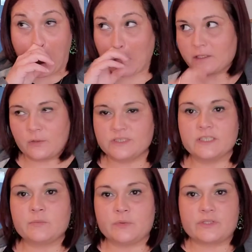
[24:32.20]
They always
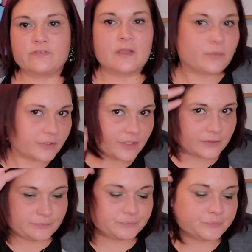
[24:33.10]
get me with the fabric there.
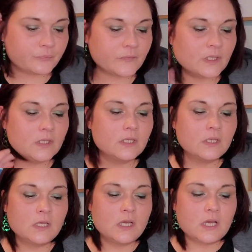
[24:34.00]

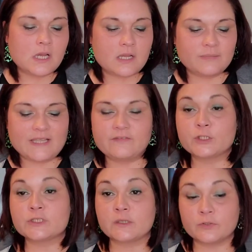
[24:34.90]
Um, they have their
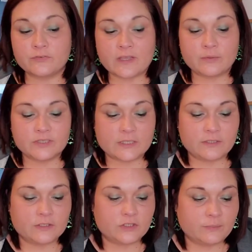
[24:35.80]
summer fabrics out
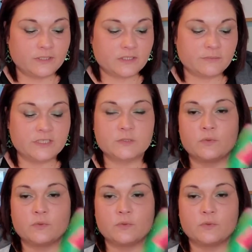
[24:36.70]
now, so I picked up this